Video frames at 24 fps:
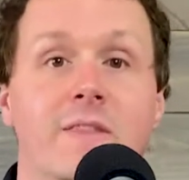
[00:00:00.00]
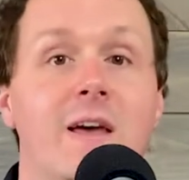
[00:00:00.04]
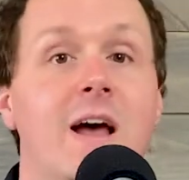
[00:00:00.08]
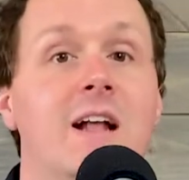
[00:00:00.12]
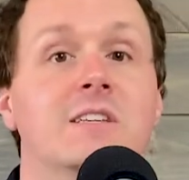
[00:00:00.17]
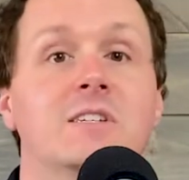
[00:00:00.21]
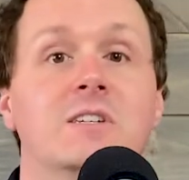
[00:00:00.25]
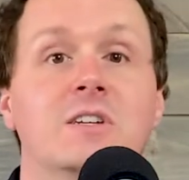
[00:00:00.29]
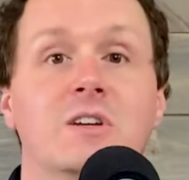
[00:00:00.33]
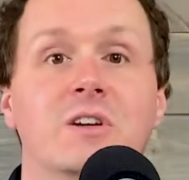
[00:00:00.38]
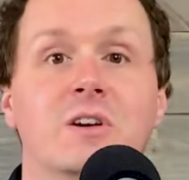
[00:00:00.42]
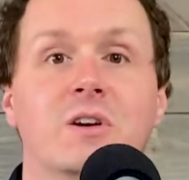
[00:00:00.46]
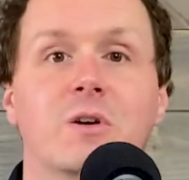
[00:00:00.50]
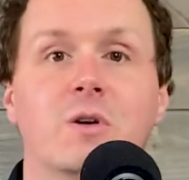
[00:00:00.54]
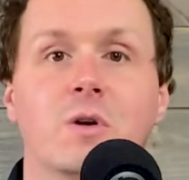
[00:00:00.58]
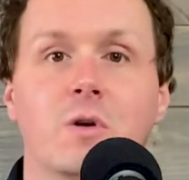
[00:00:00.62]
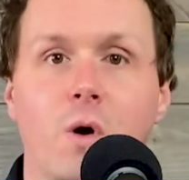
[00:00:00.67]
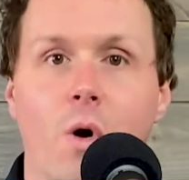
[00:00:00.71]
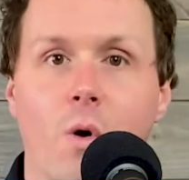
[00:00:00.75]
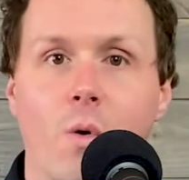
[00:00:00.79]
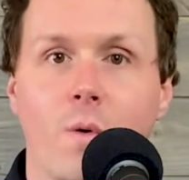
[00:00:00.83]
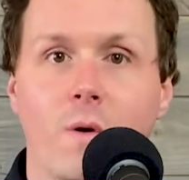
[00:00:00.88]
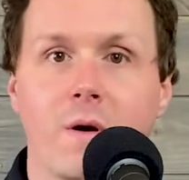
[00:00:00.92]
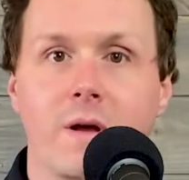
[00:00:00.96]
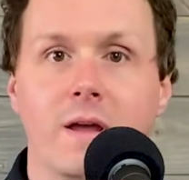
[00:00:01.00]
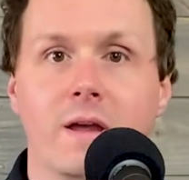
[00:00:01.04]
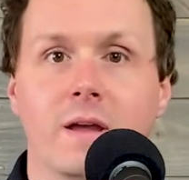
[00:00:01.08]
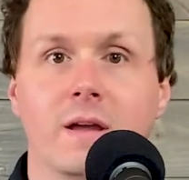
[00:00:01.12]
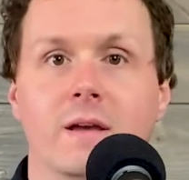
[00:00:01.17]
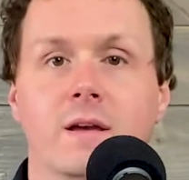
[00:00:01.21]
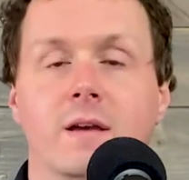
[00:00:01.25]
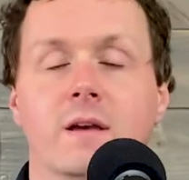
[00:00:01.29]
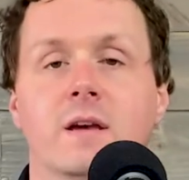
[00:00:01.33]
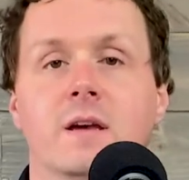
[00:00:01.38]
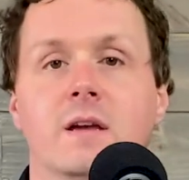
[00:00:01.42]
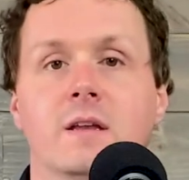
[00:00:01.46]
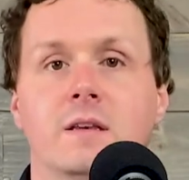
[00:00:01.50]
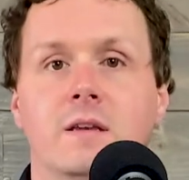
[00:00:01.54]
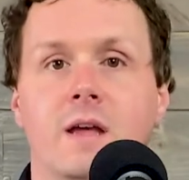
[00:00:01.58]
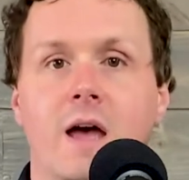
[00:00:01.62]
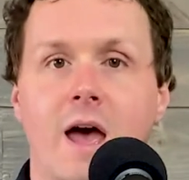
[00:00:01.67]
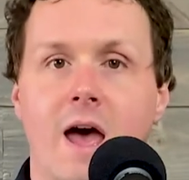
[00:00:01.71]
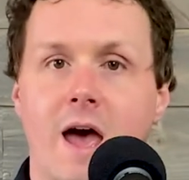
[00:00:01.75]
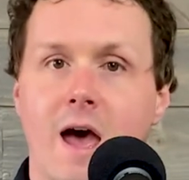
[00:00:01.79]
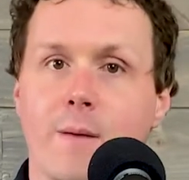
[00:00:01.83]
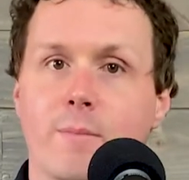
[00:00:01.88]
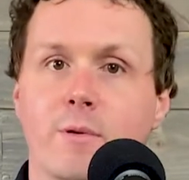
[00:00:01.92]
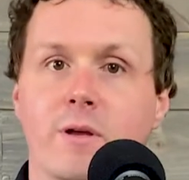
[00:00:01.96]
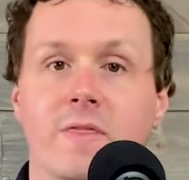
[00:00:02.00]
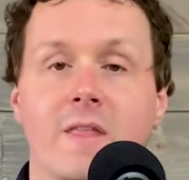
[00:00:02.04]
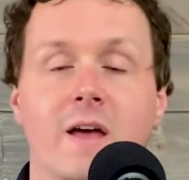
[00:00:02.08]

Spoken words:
That's going to happen.